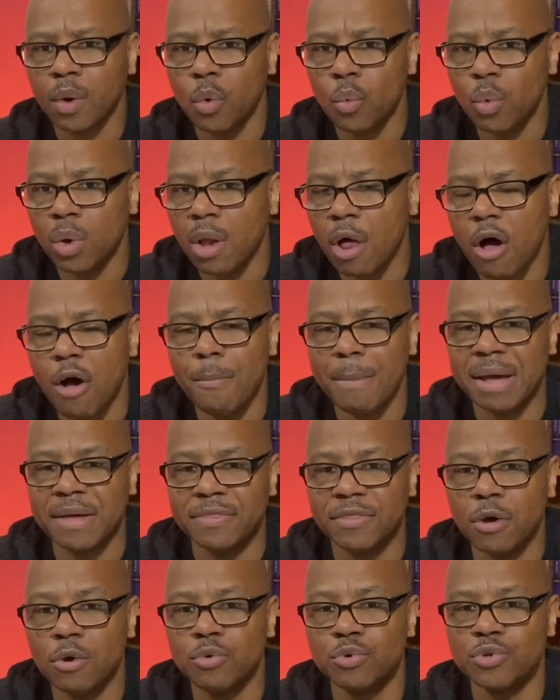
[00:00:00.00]
We'll all
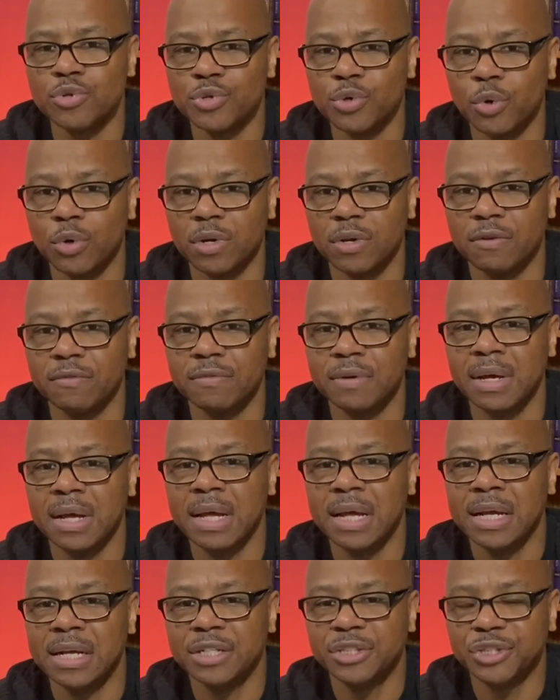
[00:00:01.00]
make those sort of
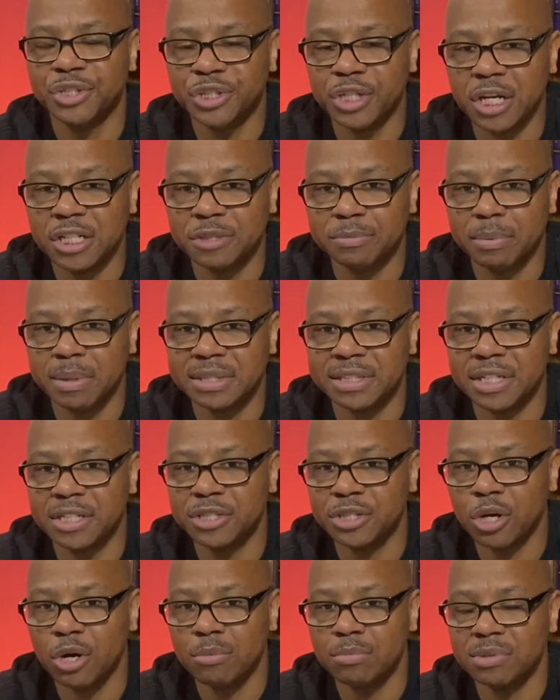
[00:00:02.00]
judgments
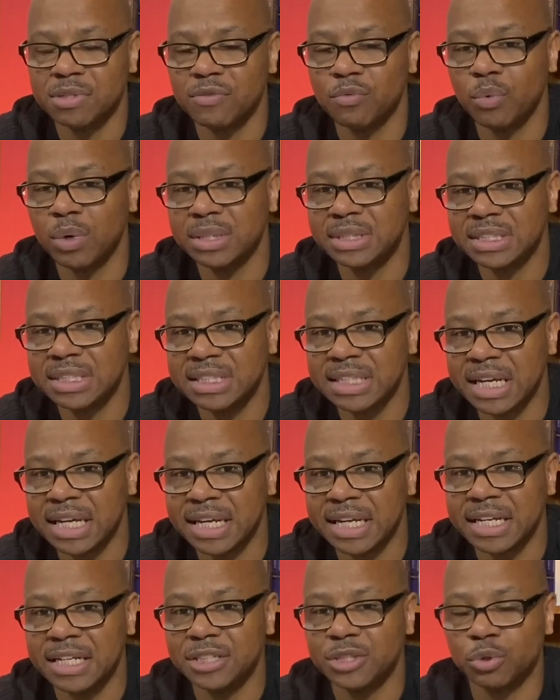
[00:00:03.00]
in terms of what
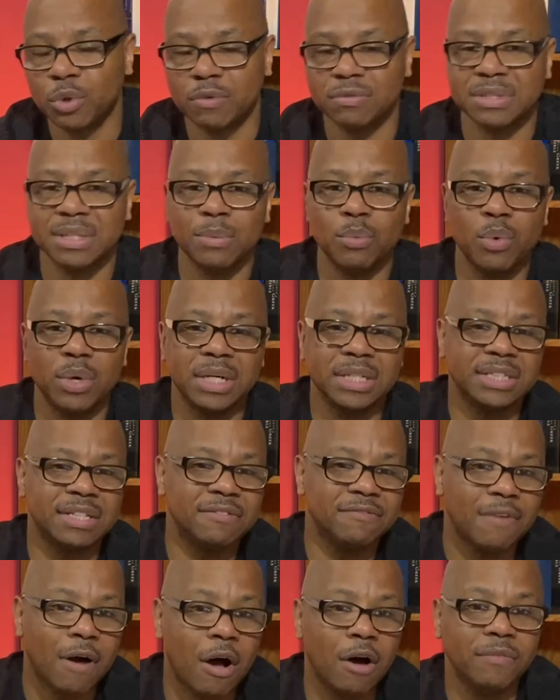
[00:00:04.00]
sin is or if someone is
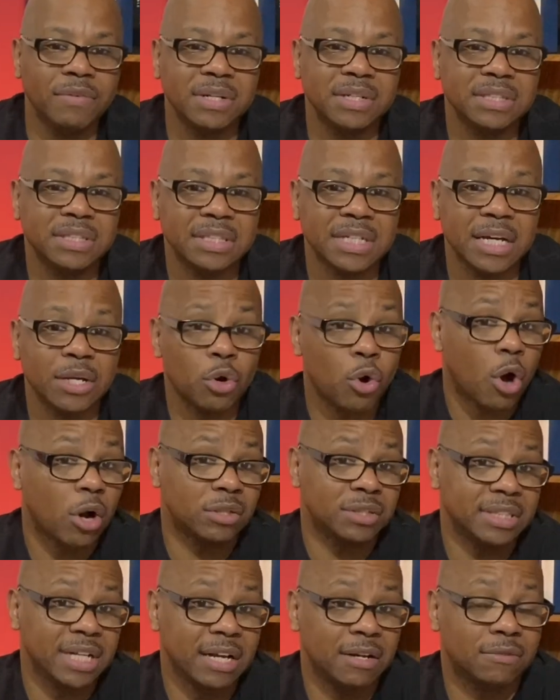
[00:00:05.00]
involved in sin or
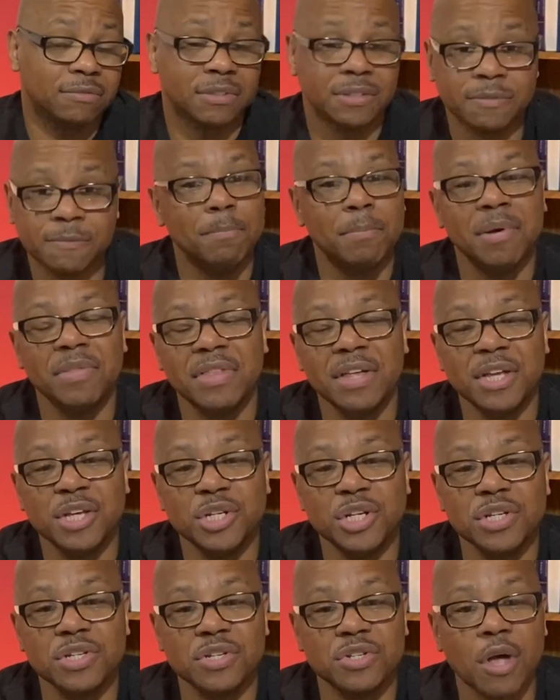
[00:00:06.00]
ourselves. But then
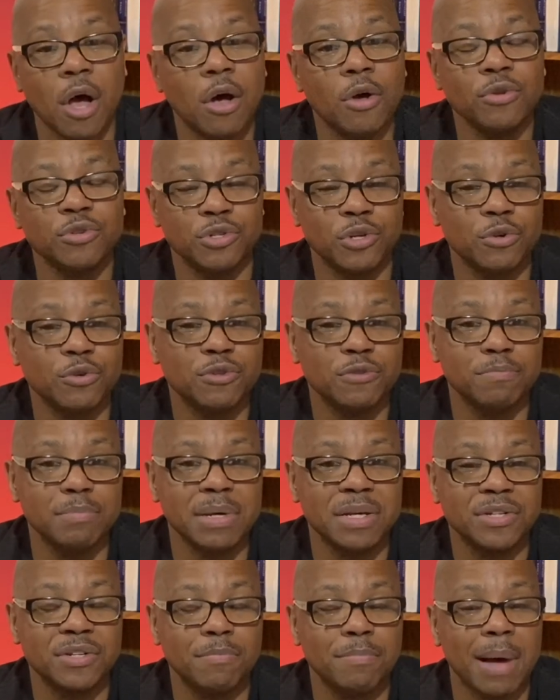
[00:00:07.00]
Jesus also
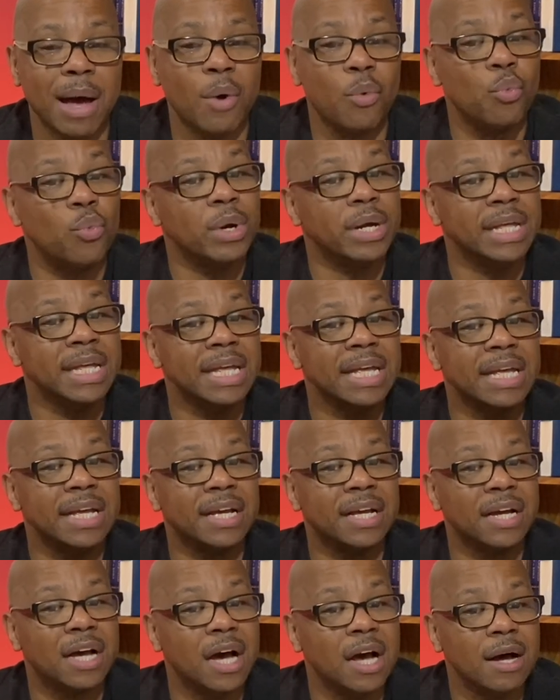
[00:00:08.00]
speaks about when he
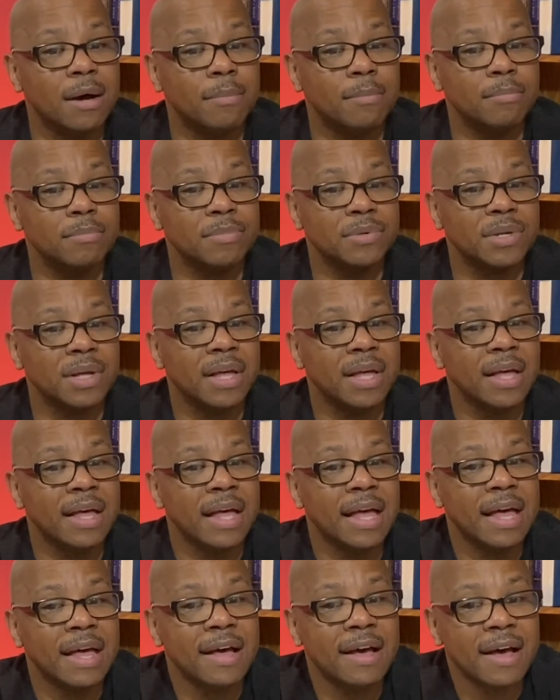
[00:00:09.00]
comes
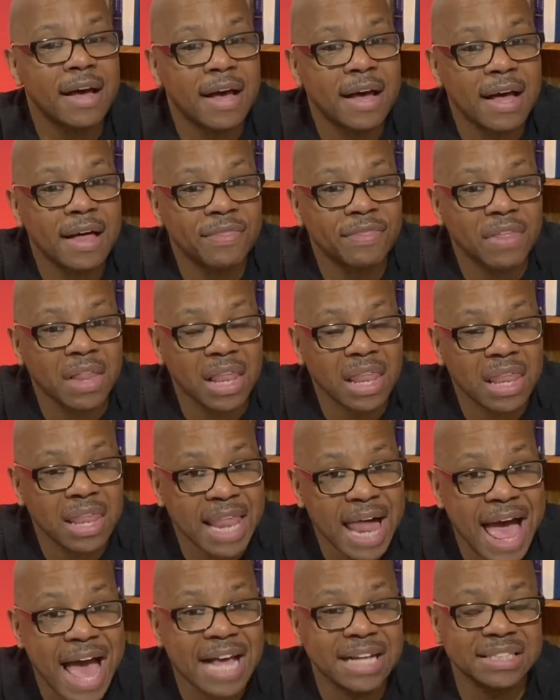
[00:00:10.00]
the
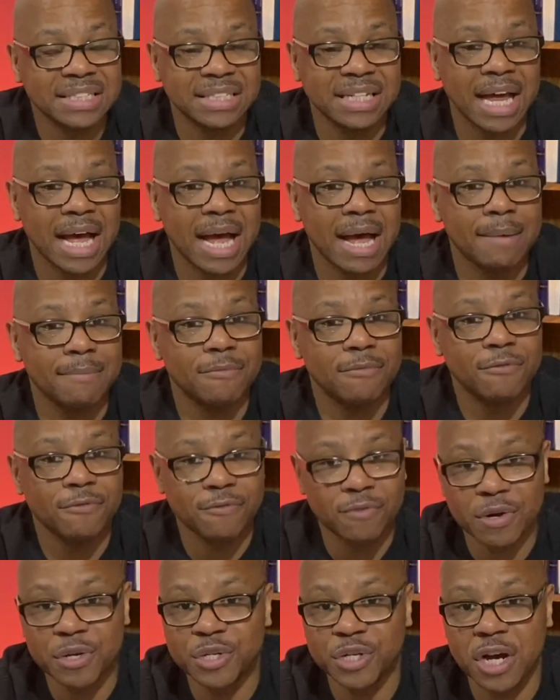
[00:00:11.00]
last time
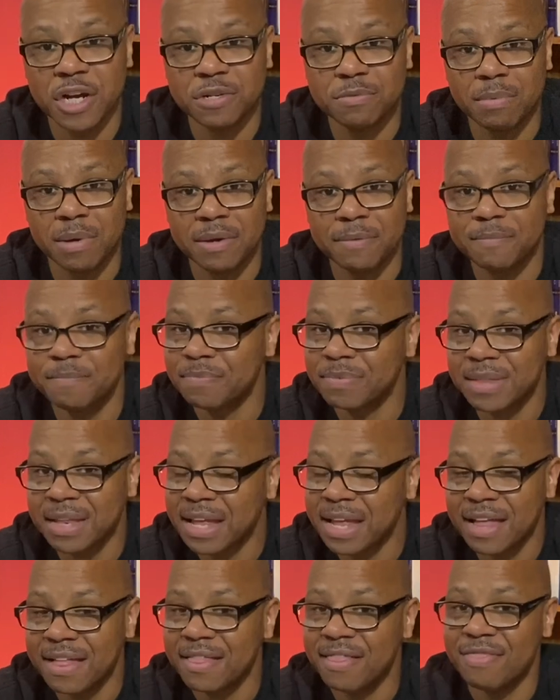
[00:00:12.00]
for judgment.
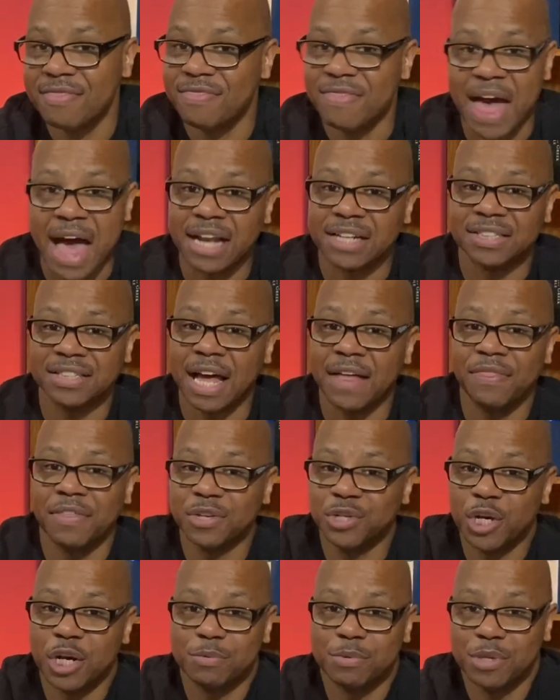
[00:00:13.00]
That's not the
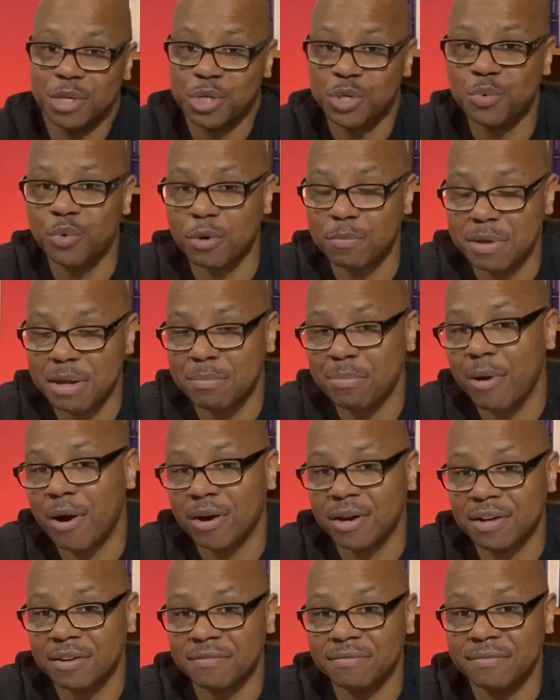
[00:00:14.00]
judgment that you want to be a
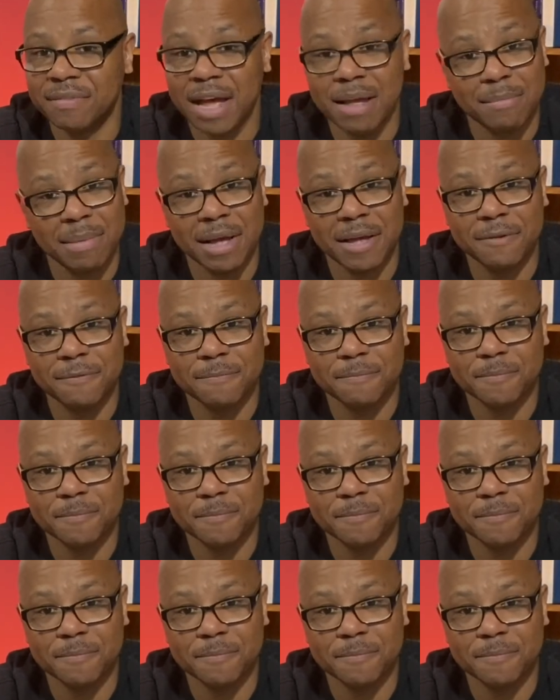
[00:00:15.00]
part of. Amen.